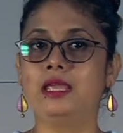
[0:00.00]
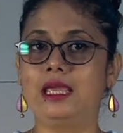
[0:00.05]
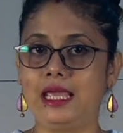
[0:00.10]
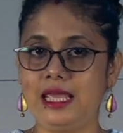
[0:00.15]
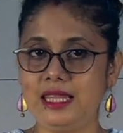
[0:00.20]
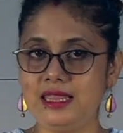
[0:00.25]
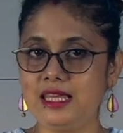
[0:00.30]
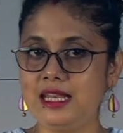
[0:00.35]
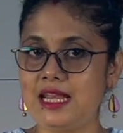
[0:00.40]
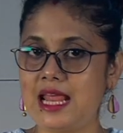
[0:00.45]

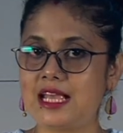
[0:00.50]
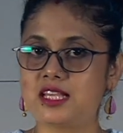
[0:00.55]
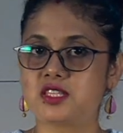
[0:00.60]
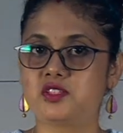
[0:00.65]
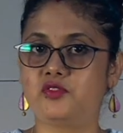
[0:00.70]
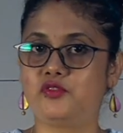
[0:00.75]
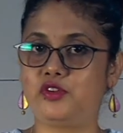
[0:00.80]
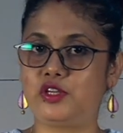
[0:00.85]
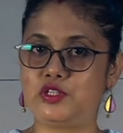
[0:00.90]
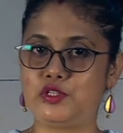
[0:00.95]
In the
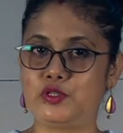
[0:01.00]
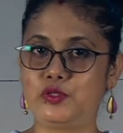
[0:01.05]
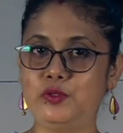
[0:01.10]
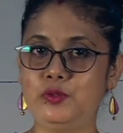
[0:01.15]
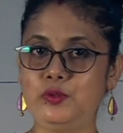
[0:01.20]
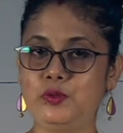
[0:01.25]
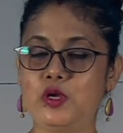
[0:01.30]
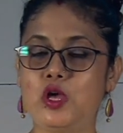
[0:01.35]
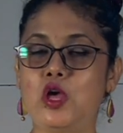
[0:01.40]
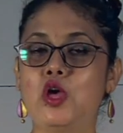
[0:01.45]
next
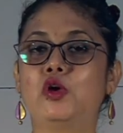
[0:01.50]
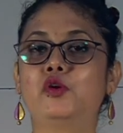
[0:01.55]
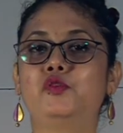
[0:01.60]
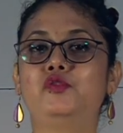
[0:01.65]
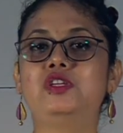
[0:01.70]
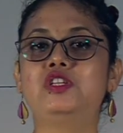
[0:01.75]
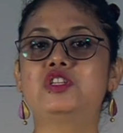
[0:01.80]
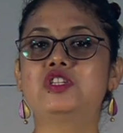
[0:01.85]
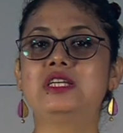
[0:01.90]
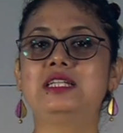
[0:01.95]
video,
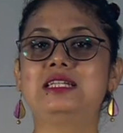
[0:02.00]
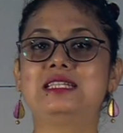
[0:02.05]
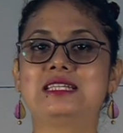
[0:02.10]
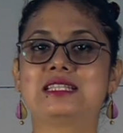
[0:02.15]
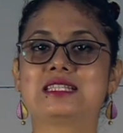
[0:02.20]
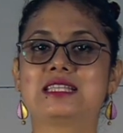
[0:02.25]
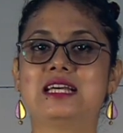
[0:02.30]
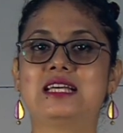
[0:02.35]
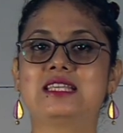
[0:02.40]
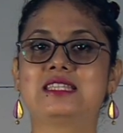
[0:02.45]
we shall
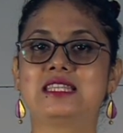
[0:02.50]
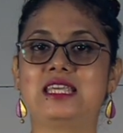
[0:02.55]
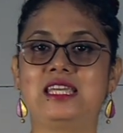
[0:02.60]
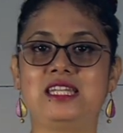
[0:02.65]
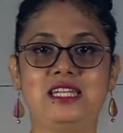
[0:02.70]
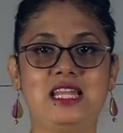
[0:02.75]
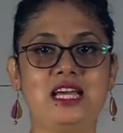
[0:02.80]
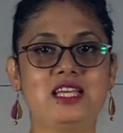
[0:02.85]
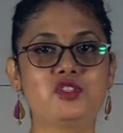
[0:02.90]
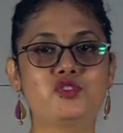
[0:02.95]
discuss
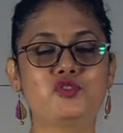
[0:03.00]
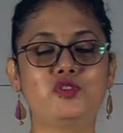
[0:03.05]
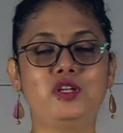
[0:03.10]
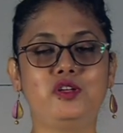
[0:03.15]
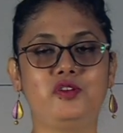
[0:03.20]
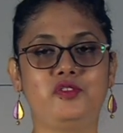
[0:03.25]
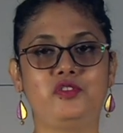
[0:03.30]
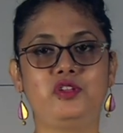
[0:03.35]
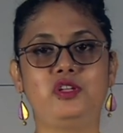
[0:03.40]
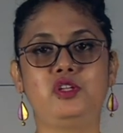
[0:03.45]
Industrial
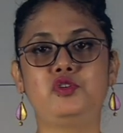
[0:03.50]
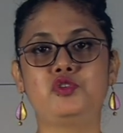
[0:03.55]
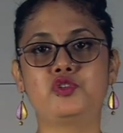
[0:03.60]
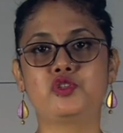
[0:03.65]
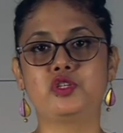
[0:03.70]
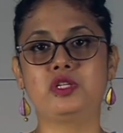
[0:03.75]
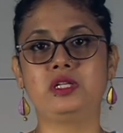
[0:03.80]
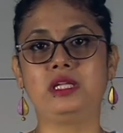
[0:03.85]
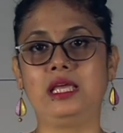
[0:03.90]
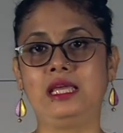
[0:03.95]

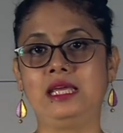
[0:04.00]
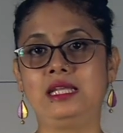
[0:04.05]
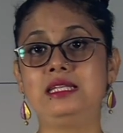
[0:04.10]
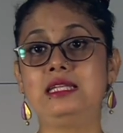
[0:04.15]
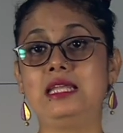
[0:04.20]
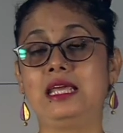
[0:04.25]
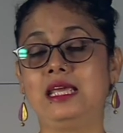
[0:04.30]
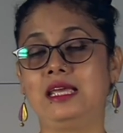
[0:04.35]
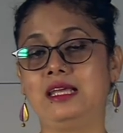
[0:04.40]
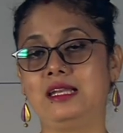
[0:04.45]
Revolution
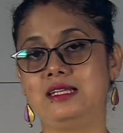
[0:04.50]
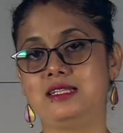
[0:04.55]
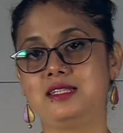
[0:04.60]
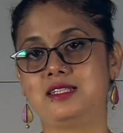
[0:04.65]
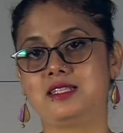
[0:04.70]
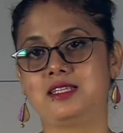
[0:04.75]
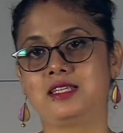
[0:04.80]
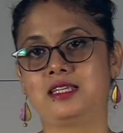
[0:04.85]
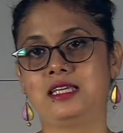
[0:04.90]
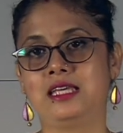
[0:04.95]
in
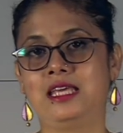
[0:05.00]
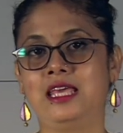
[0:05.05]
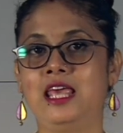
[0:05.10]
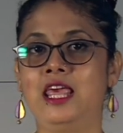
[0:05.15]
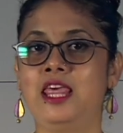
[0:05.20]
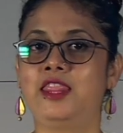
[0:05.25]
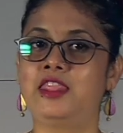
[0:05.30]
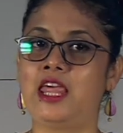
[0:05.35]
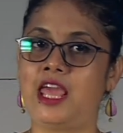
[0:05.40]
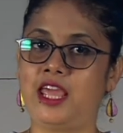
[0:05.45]
England.
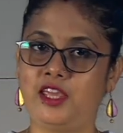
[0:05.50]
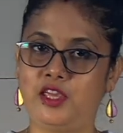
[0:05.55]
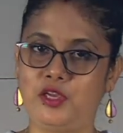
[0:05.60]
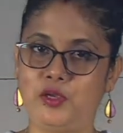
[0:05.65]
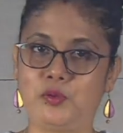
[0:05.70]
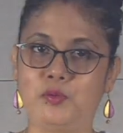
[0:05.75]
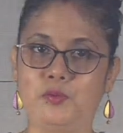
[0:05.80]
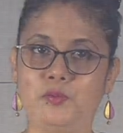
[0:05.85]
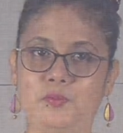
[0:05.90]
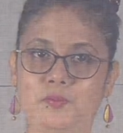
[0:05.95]
Thank
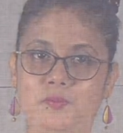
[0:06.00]
you.